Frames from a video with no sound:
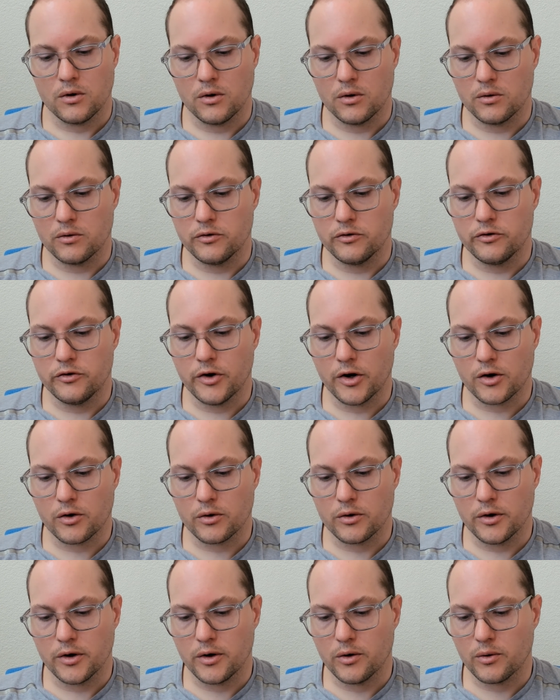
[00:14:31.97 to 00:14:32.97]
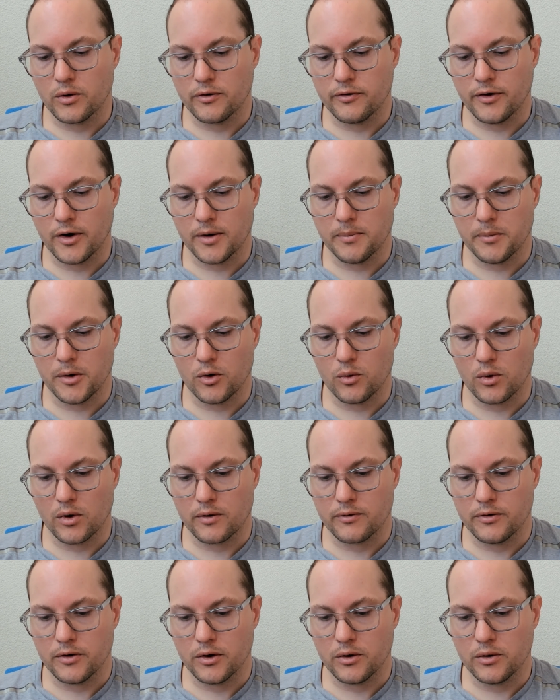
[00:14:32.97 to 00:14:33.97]
generally refine my
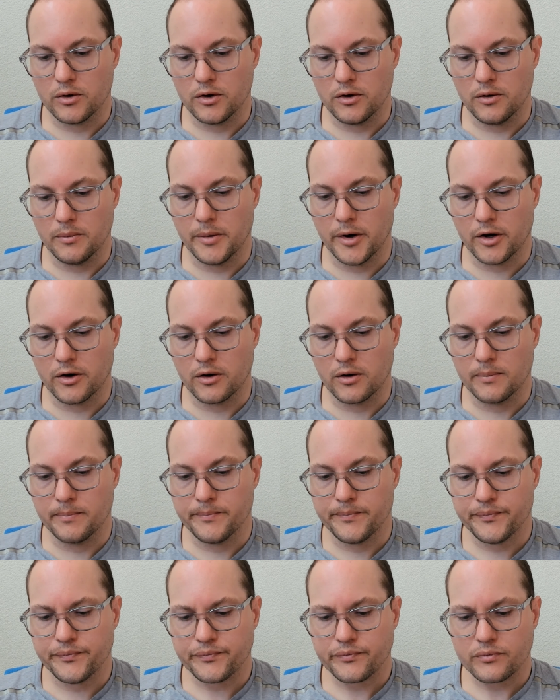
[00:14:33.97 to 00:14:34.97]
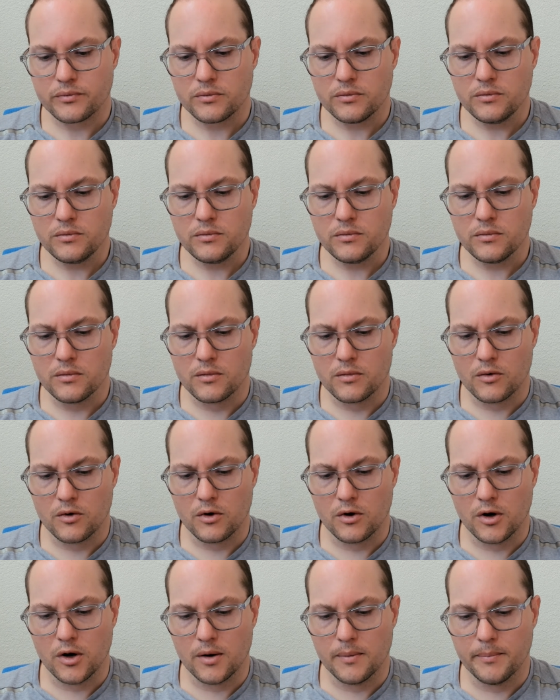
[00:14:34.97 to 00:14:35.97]
workflow a little better.
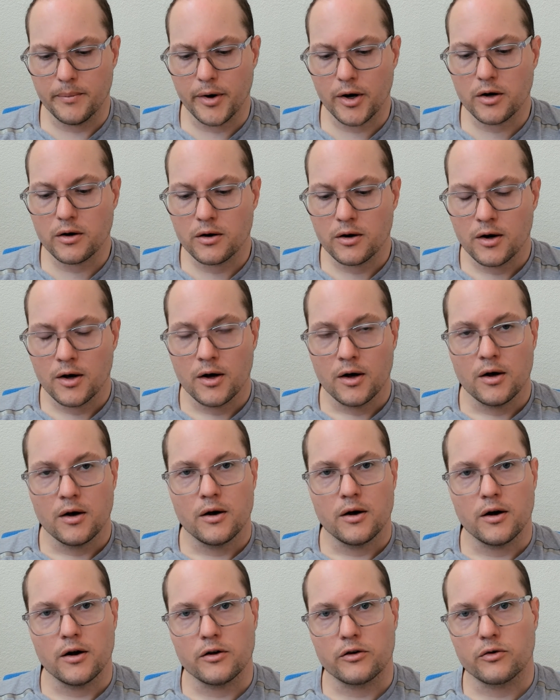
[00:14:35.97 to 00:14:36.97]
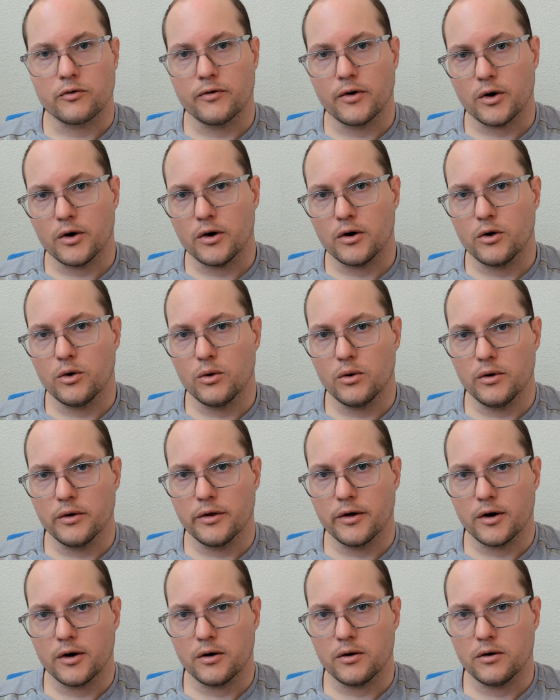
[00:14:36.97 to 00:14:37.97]
But it's very cool
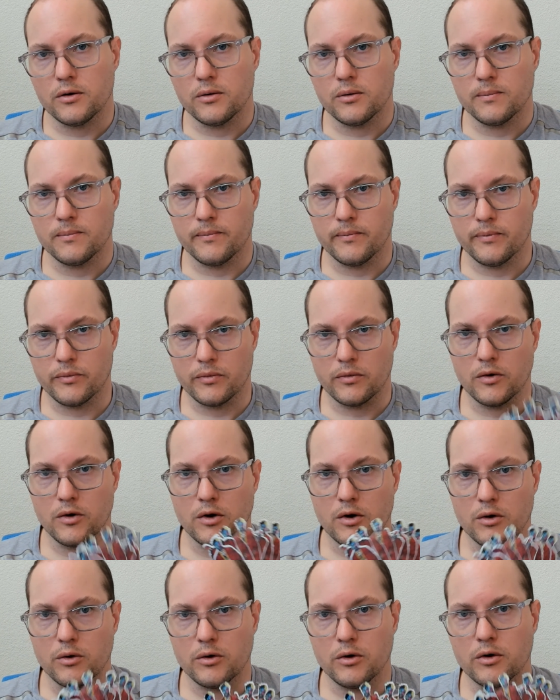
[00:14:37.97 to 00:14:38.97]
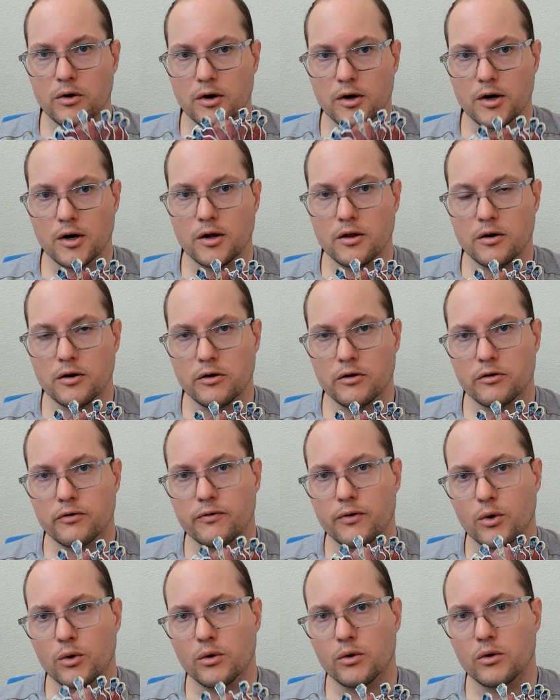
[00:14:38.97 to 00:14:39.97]
that you can get these
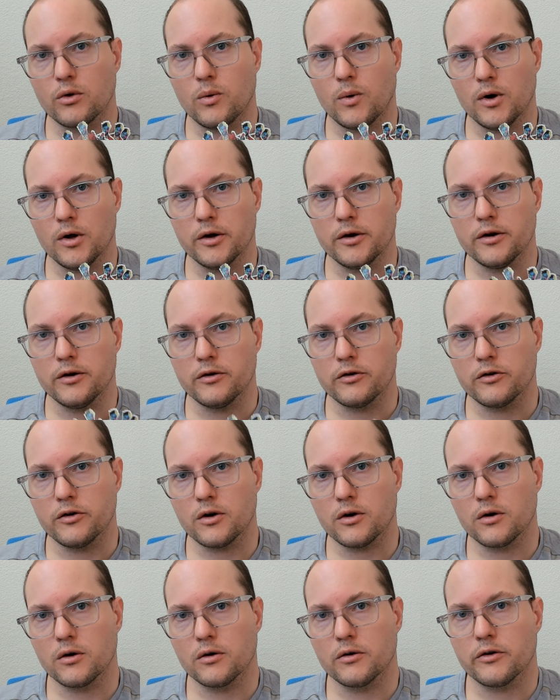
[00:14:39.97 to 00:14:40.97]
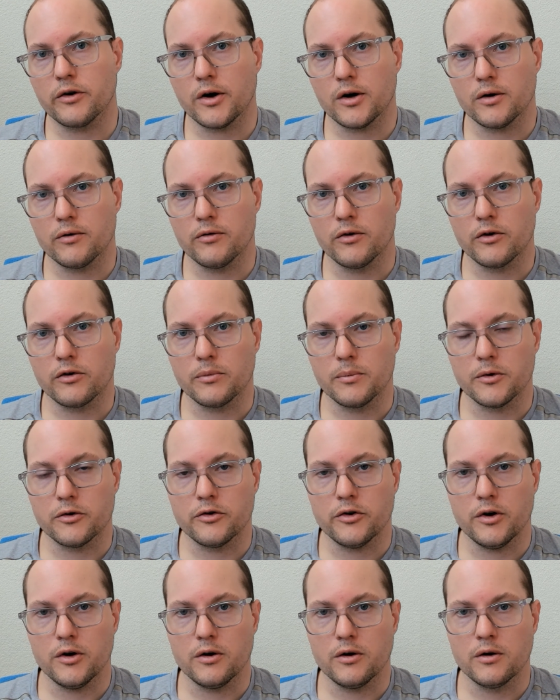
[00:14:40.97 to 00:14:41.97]
photo quality stickers out of this
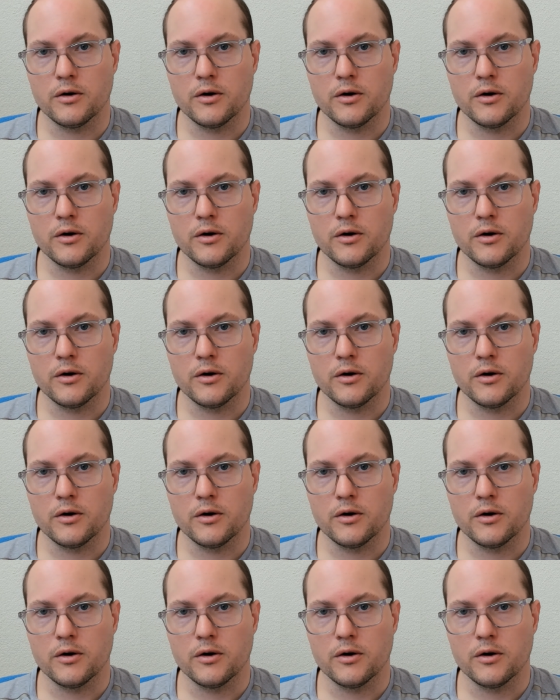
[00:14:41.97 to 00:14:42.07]
machine.